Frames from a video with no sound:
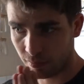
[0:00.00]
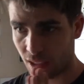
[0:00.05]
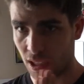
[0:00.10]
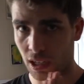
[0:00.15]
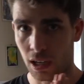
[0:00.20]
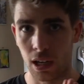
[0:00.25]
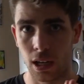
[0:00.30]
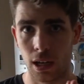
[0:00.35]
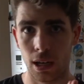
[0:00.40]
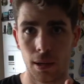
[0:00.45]

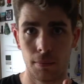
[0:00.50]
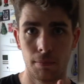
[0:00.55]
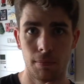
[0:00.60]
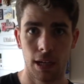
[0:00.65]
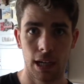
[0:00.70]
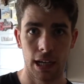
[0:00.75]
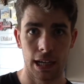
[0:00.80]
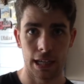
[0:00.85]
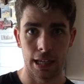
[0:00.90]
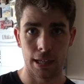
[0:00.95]

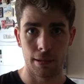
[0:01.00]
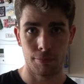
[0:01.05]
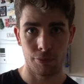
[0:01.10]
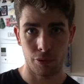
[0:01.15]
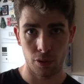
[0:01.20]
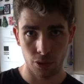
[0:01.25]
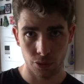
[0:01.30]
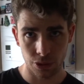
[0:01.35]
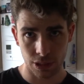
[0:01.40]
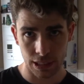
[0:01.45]
a
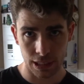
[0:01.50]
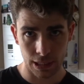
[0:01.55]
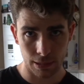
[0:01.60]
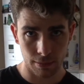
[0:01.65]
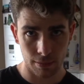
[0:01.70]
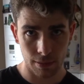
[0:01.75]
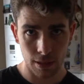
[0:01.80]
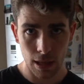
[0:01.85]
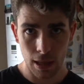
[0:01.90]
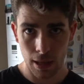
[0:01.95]

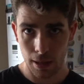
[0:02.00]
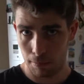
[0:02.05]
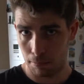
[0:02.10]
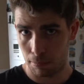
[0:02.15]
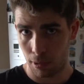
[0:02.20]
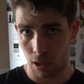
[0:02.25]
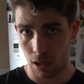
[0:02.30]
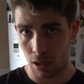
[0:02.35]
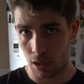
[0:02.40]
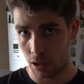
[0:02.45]
protein
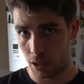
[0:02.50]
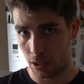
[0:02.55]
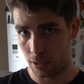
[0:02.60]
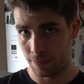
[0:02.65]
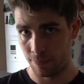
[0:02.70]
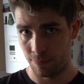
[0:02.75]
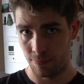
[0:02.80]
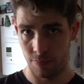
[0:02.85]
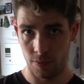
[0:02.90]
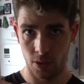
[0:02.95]
bar
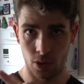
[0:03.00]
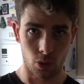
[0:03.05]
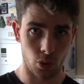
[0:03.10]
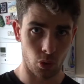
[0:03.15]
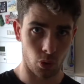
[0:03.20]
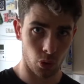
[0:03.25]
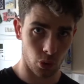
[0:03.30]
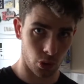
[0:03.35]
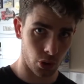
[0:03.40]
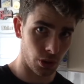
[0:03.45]

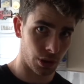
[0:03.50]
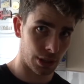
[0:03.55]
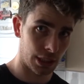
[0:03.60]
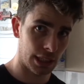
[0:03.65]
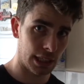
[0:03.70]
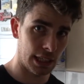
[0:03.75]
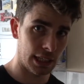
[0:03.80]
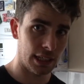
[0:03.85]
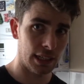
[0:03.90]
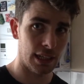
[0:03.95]
or
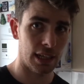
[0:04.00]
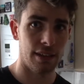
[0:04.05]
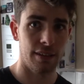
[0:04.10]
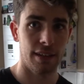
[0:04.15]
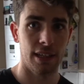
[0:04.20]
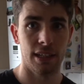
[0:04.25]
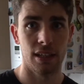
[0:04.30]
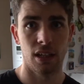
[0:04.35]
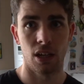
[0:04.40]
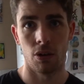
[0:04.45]
cookie, and
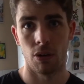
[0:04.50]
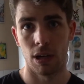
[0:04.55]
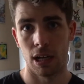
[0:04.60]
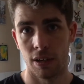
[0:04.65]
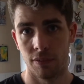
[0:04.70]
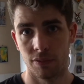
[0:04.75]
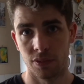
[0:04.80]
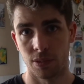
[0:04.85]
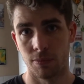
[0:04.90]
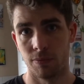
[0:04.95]
then I'll
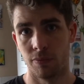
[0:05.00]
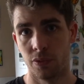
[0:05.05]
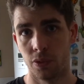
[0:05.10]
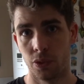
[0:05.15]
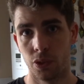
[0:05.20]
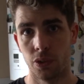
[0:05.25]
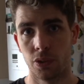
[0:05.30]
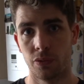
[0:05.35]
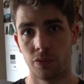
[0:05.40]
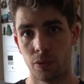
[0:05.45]
have some
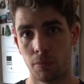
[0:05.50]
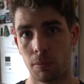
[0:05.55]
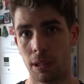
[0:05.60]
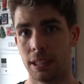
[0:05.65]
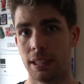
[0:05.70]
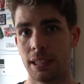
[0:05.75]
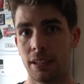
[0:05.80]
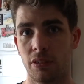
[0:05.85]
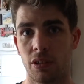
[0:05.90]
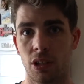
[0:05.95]
food for my
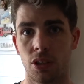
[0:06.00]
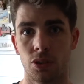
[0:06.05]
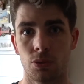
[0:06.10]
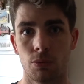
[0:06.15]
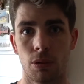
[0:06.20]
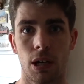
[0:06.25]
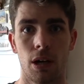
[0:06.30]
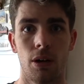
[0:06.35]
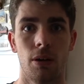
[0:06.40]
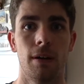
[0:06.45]
dinner as
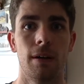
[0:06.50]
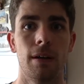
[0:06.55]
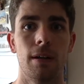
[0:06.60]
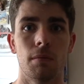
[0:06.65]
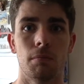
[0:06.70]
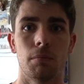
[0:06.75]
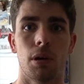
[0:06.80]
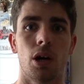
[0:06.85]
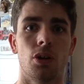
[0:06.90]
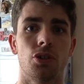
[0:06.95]
well,
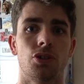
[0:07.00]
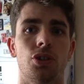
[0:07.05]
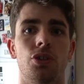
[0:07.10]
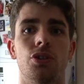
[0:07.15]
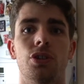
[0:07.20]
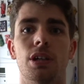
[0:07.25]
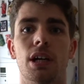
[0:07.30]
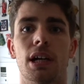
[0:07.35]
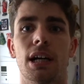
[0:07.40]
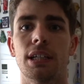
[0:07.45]
but I'll show
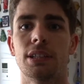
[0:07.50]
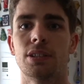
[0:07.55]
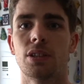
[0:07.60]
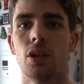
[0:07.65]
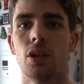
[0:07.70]
you guys